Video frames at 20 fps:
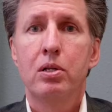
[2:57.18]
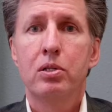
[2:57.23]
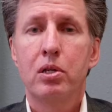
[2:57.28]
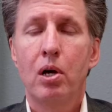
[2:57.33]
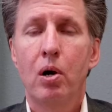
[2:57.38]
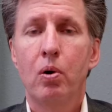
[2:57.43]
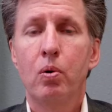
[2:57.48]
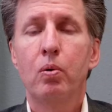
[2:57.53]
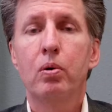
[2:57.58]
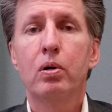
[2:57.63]

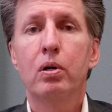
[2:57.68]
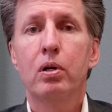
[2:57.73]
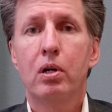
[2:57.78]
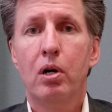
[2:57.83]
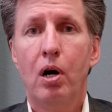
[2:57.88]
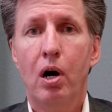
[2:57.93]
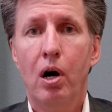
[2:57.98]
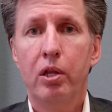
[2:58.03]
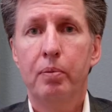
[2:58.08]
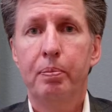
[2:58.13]
So
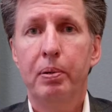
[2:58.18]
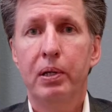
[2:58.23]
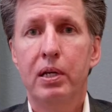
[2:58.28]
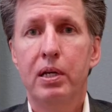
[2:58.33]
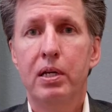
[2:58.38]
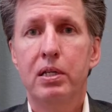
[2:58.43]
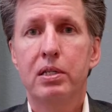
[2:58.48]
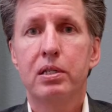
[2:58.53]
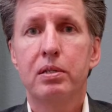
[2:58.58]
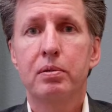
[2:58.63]
call the
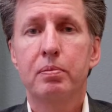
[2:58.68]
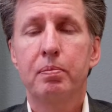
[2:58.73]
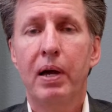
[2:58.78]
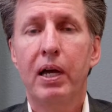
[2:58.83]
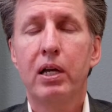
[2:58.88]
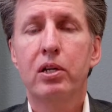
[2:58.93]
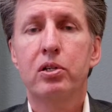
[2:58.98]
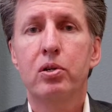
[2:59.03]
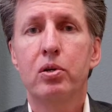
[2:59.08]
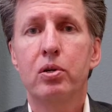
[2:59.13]
police,
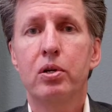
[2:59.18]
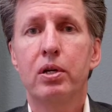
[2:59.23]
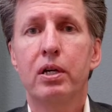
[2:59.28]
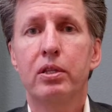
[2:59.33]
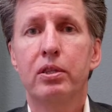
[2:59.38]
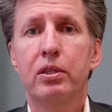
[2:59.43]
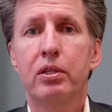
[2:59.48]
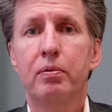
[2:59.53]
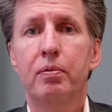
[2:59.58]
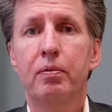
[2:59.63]
make sure you
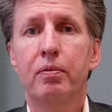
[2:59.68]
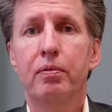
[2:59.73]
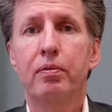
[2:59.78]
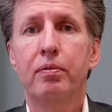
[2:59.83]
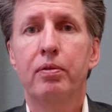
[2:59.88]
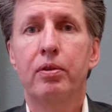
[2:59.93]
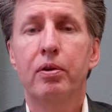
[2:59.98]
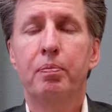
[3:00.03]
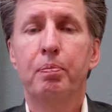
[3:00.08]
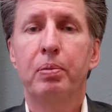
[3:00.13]
get
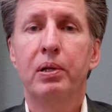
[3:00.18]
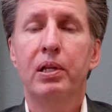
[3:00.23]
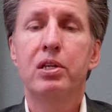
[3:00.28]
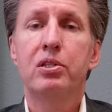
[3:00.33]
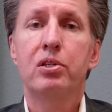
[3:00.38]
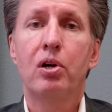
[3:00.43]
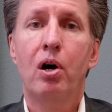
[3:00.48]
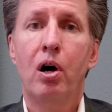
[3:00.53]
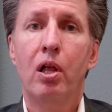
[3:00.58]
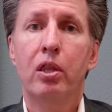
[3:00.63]
the
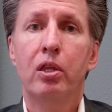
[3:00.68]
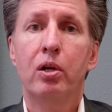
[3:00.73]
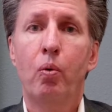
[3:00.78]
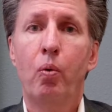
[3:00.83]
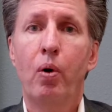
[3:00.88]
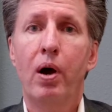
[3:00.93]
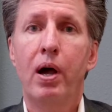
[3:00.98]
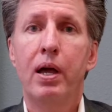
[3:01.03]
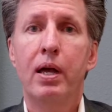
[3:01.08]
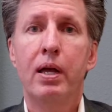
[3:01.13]
police on
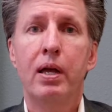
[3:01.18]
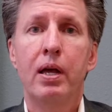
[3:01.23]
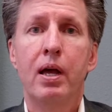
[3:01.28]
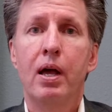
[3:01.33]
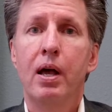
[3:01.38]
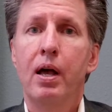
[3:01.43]
their way.